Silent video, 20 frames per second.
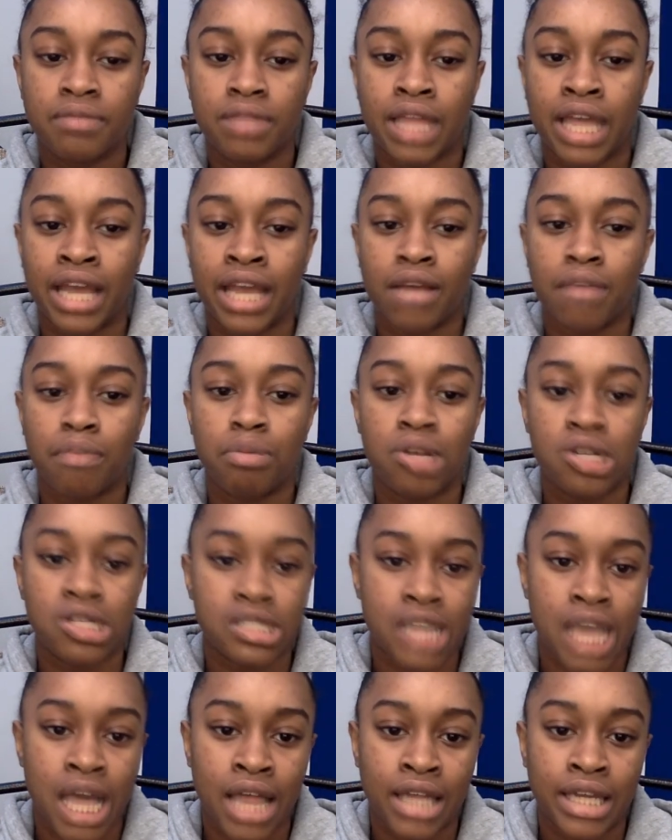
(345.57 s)
like
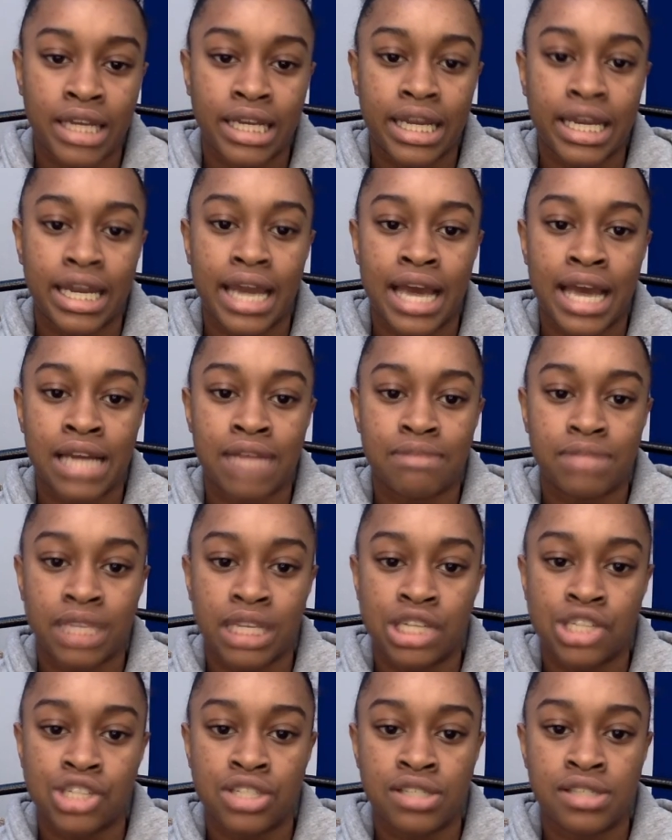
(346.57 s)
personality and
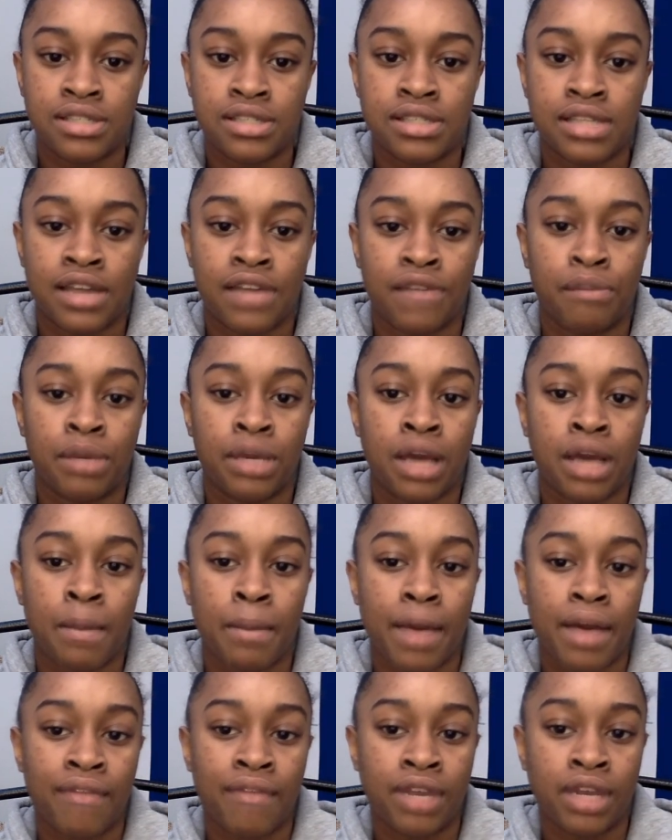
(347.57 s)
adaptations that have become
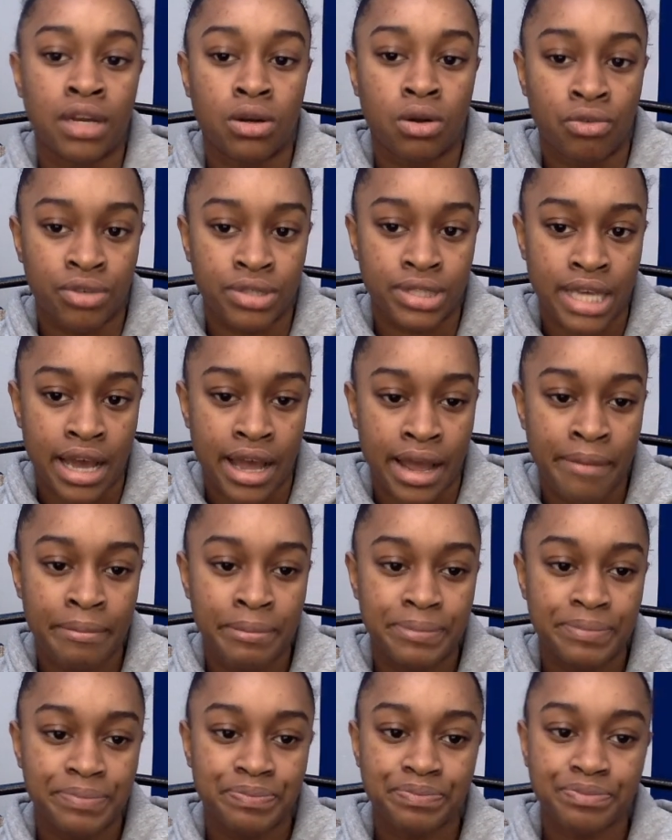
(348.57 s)
evident over time.